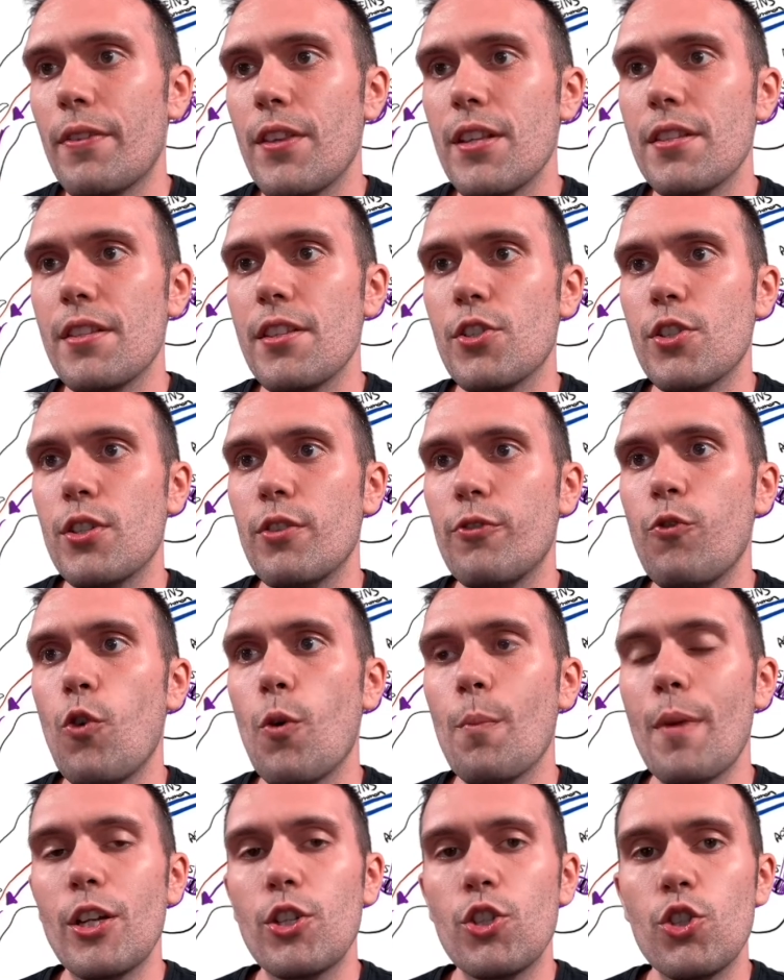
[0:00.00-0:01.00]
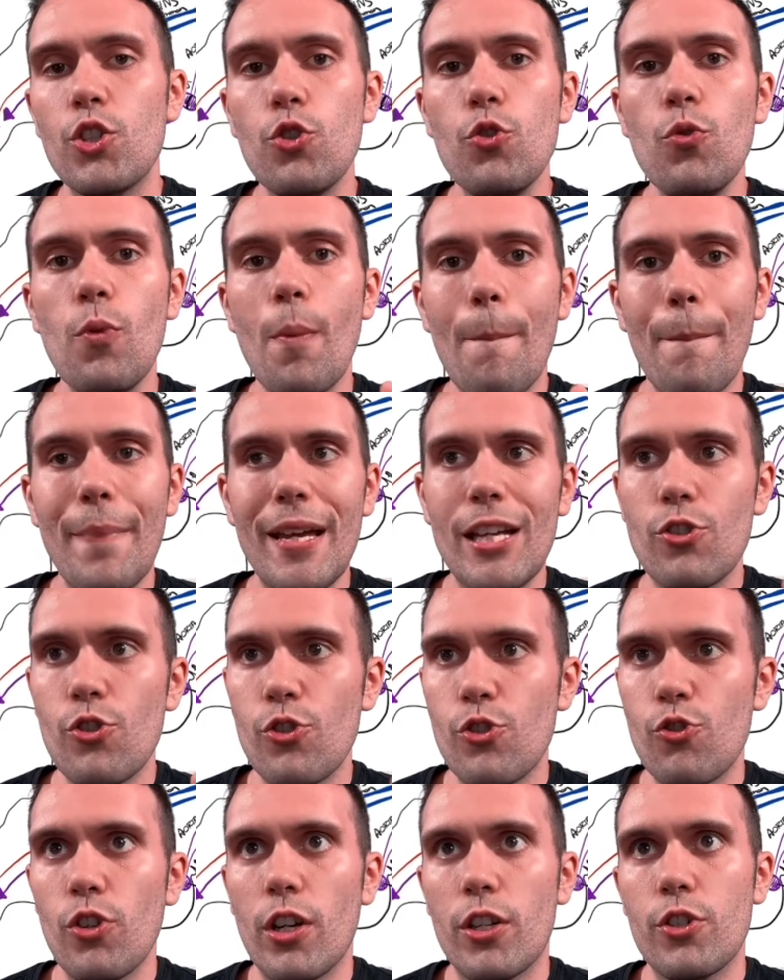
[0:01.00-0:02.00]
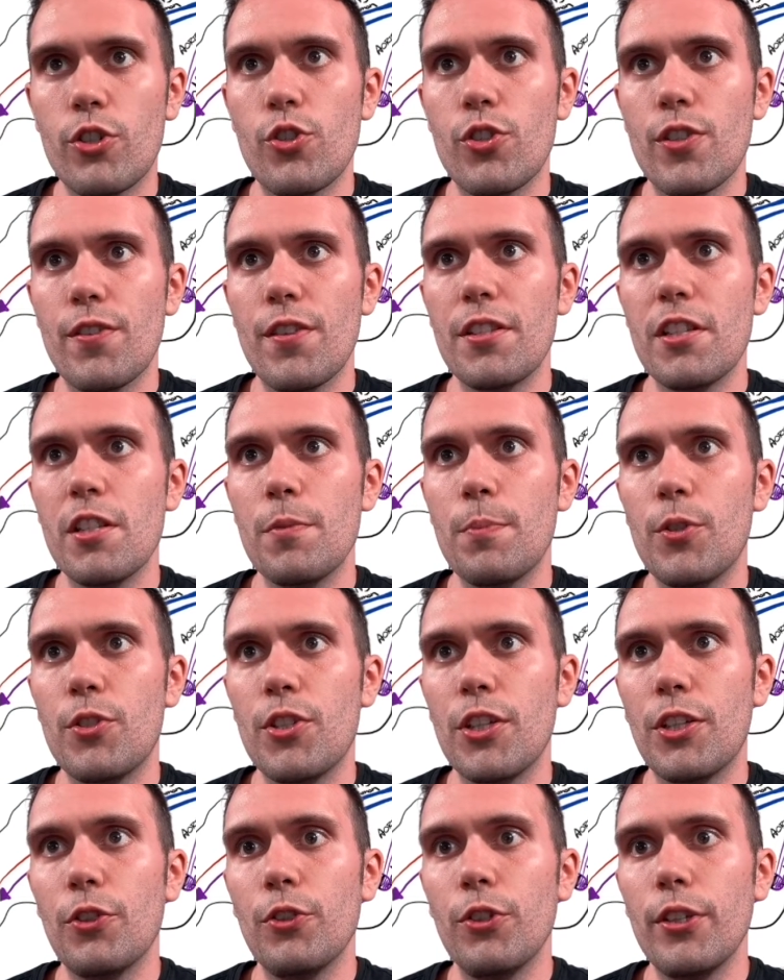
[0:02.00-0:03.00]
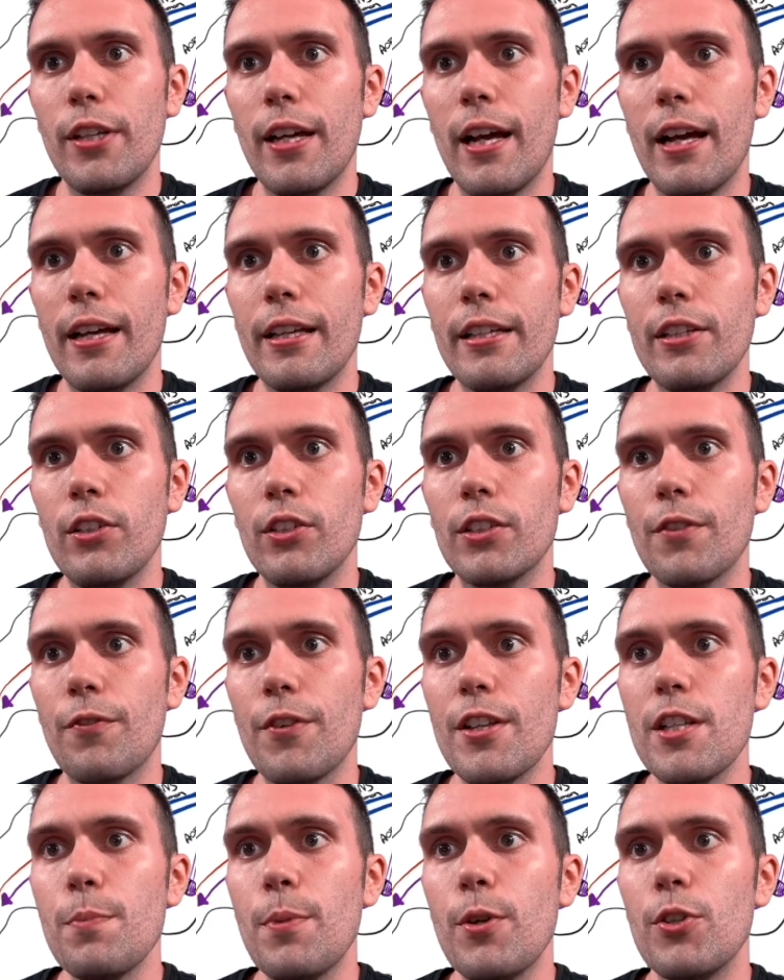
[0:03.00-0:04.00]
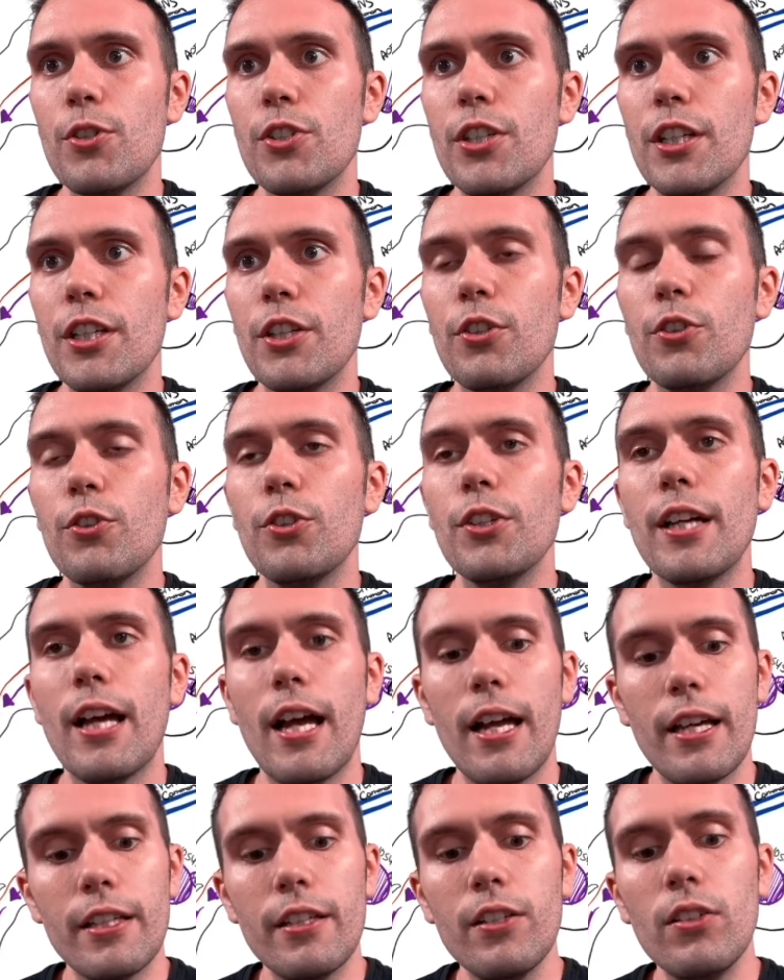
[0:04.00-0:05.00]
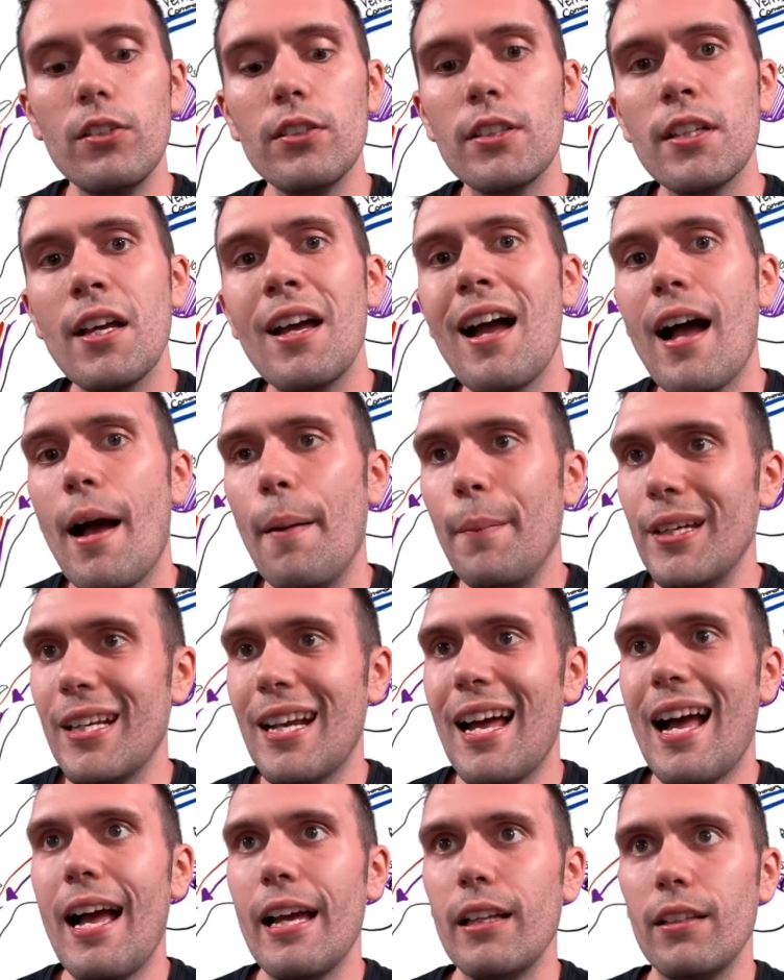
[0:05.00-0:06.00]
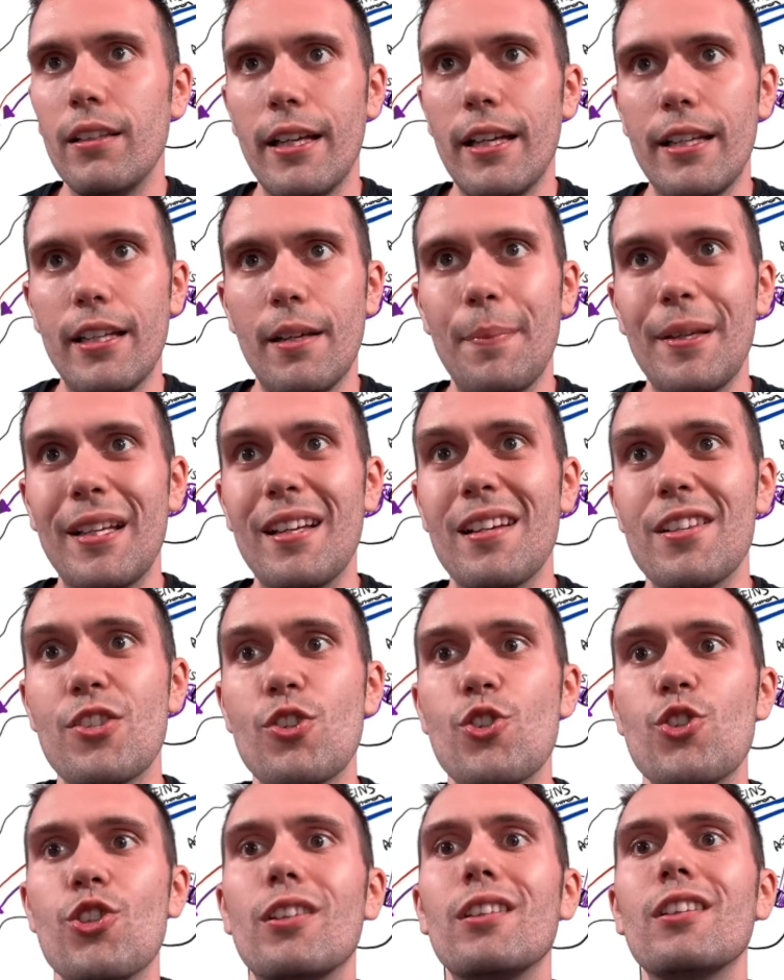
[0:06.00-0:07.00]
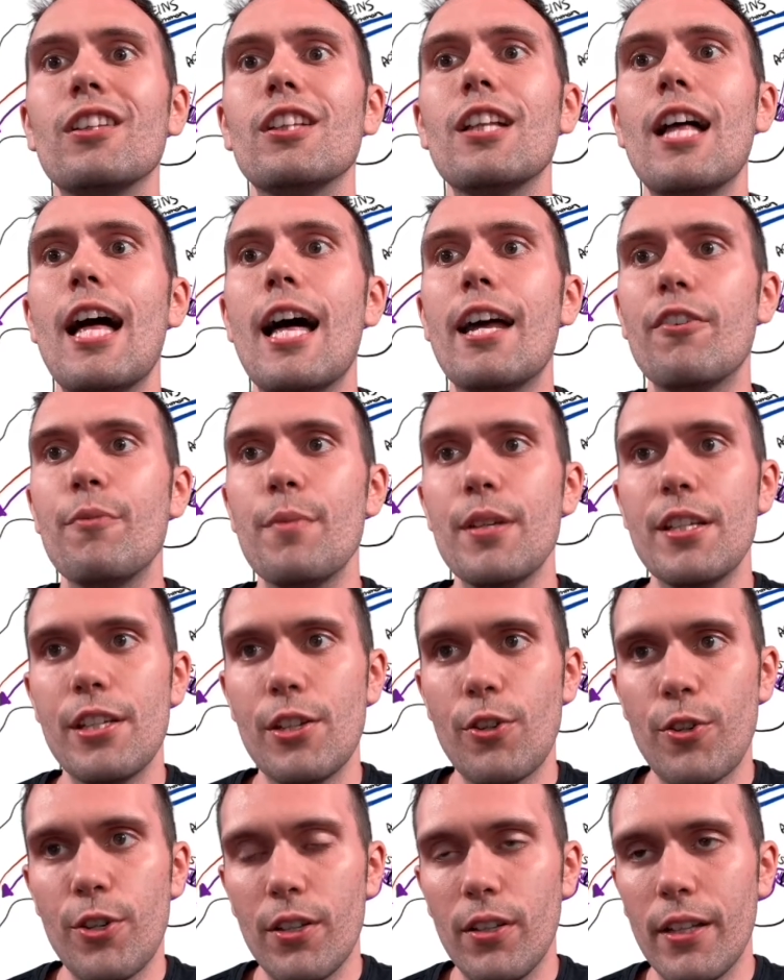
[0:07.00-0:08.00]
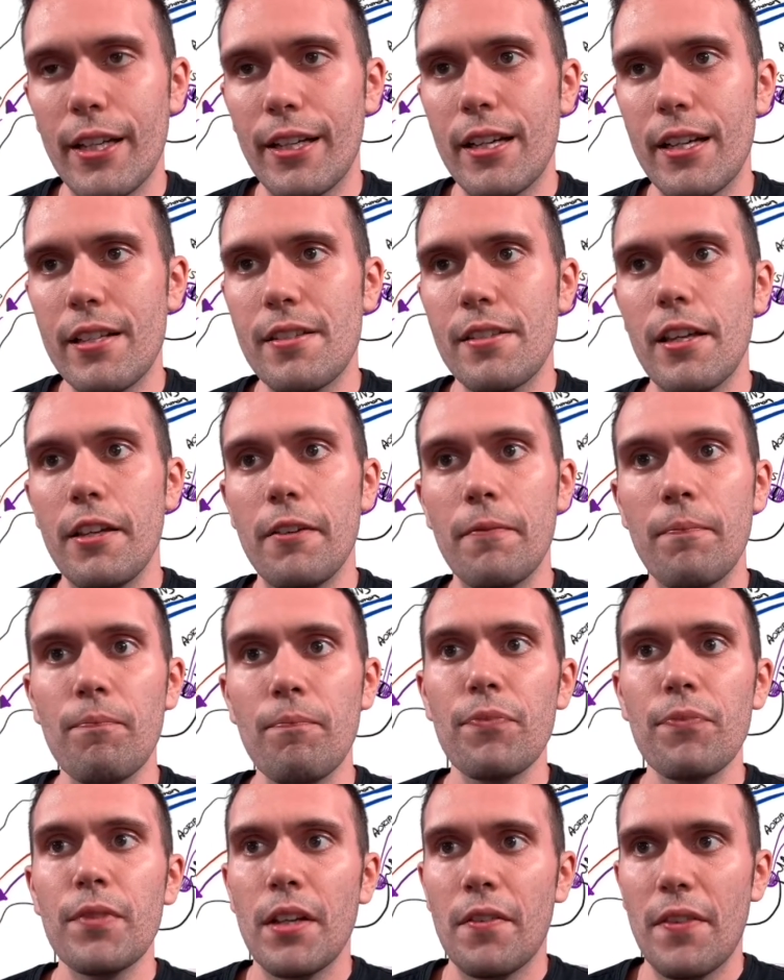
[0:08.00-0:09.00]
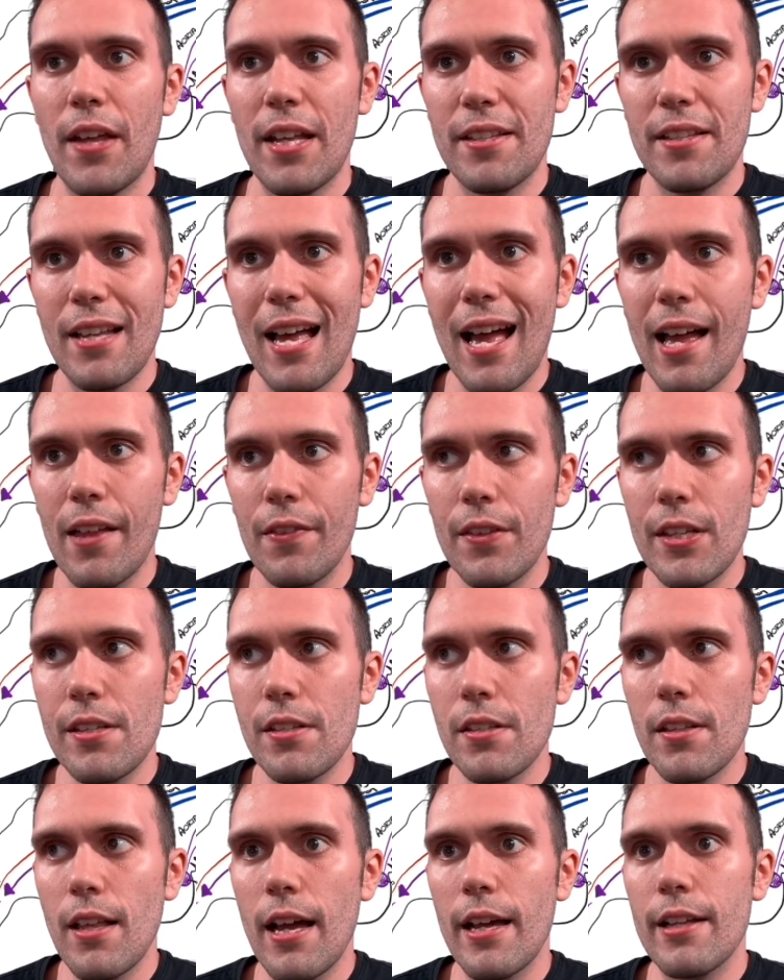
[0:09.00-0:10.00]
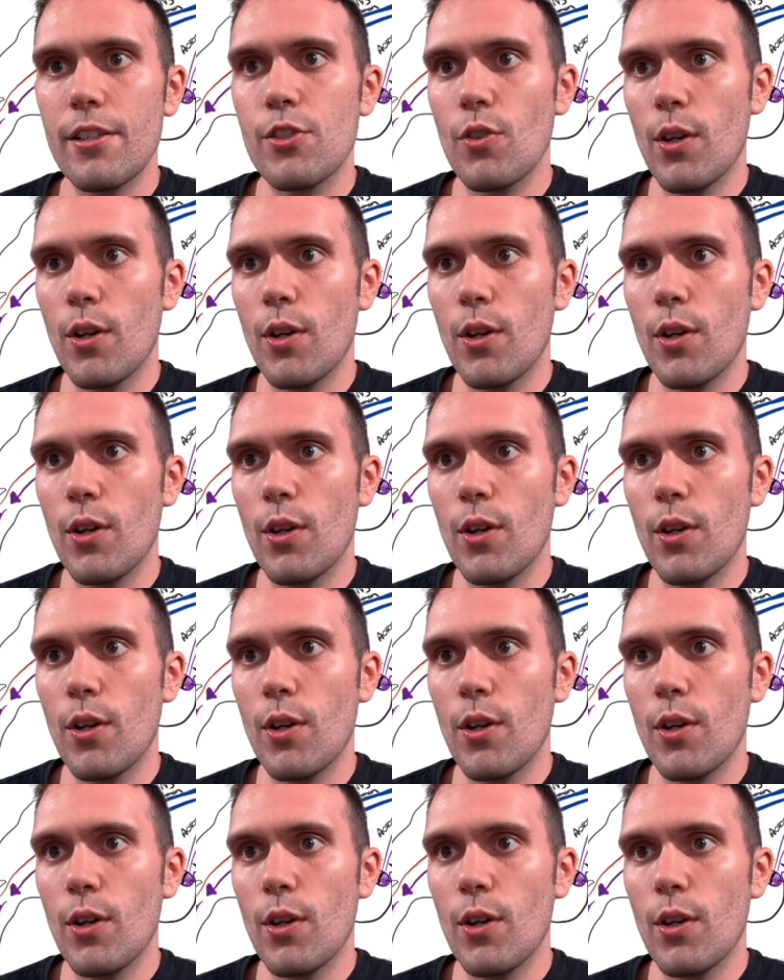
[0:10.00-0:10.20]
This is going to form two major structures, and this is particularly high yield. If it's particularly high yield, I'm going to highlight it because there's a lot of material, like I said, that's on these slides.